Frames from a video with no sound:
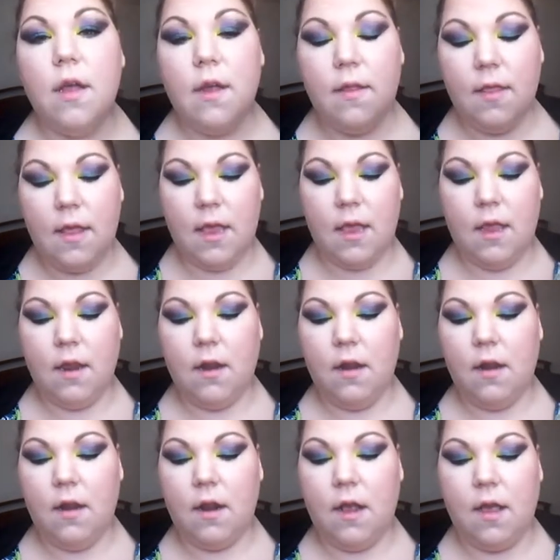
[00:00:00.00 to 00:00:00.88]
And
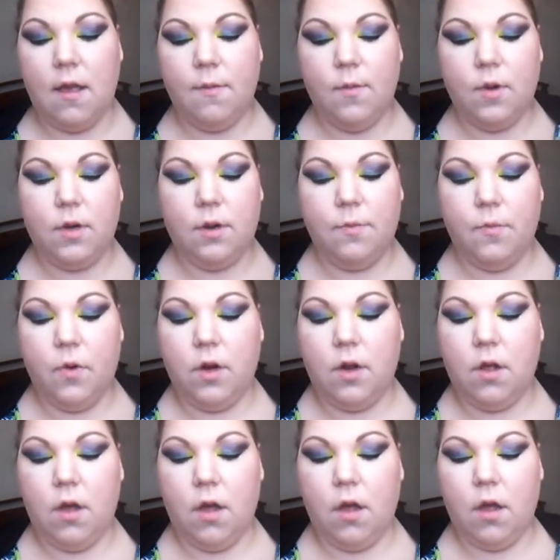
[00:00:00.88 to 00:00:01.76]
then I'm going to
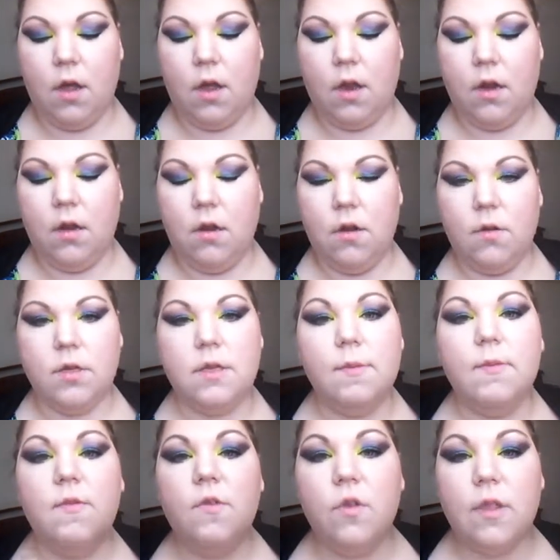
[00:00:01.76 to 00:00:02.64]
put on...
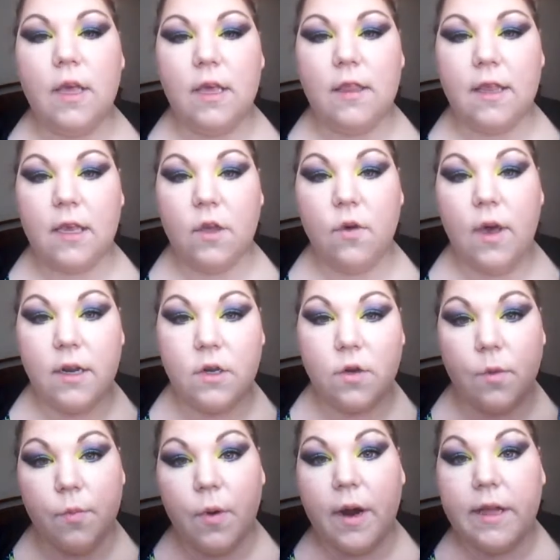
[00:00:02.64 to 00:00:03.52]
Some of you think that you can't
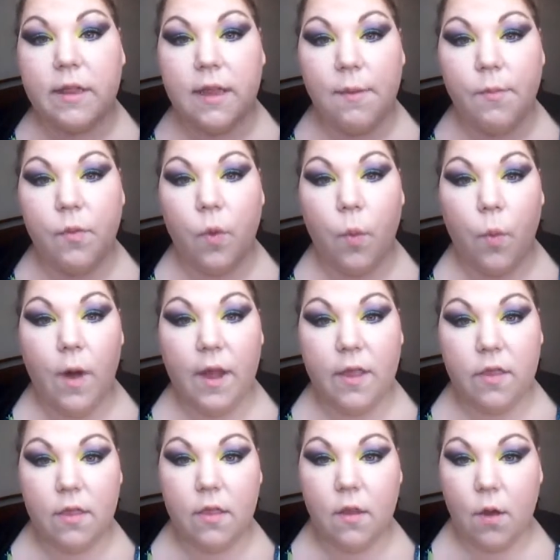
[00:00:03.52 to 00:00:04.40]
do a bright lip
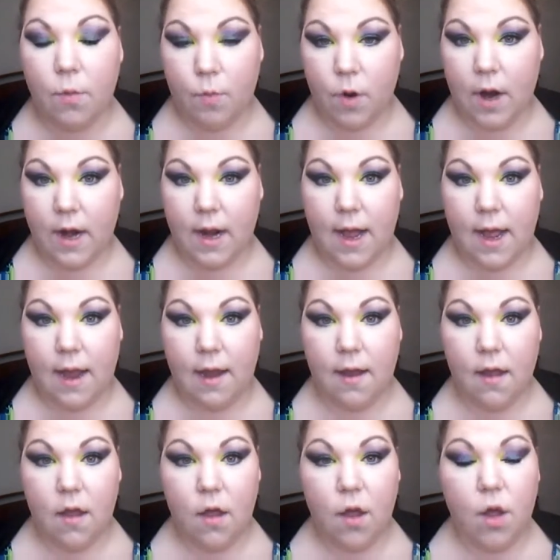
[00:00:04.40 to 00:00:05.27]
with bright
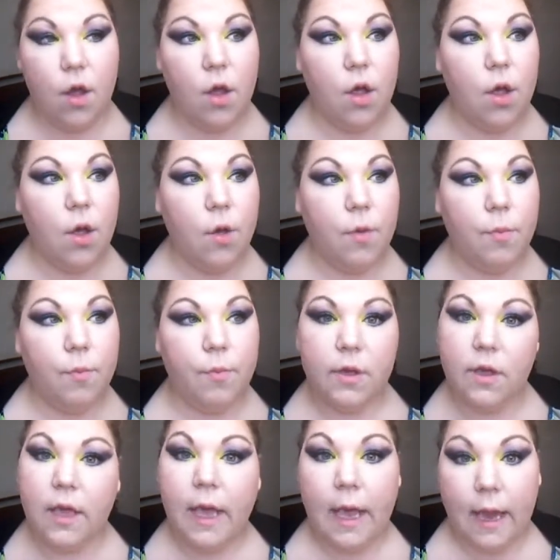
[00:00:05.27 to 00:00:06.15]
eye,
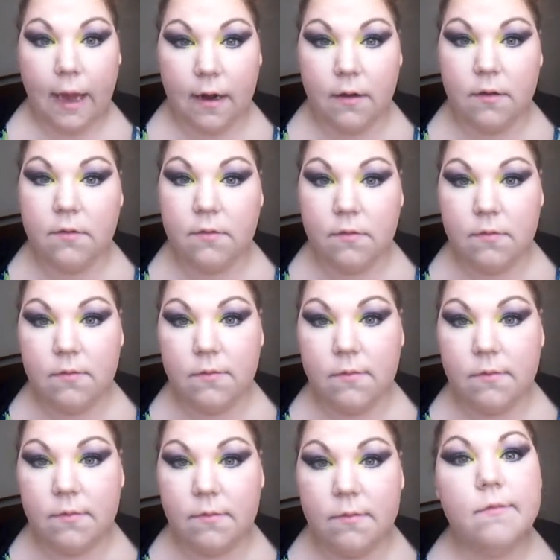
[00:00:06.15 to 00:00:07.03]
but you can.
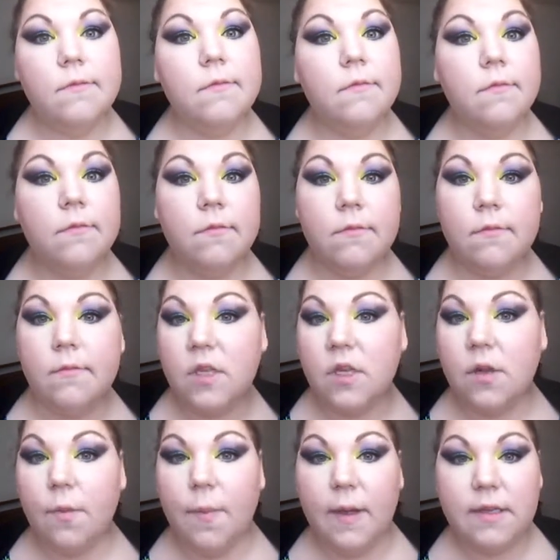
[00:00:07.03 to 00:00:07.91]

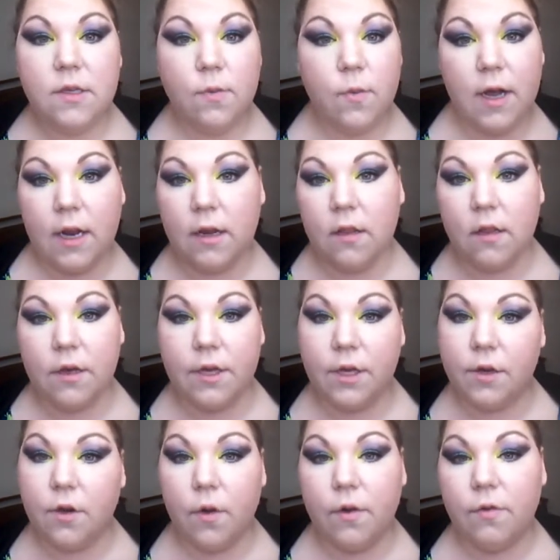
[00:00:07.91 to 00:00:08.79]
Depends on what kind of
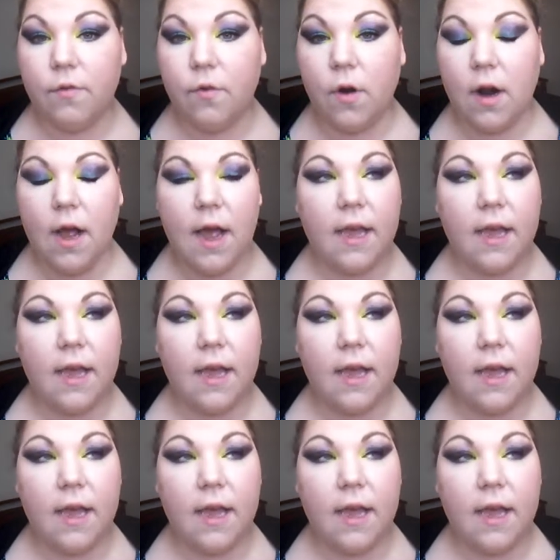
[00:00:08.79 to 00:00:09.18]
look you're going for.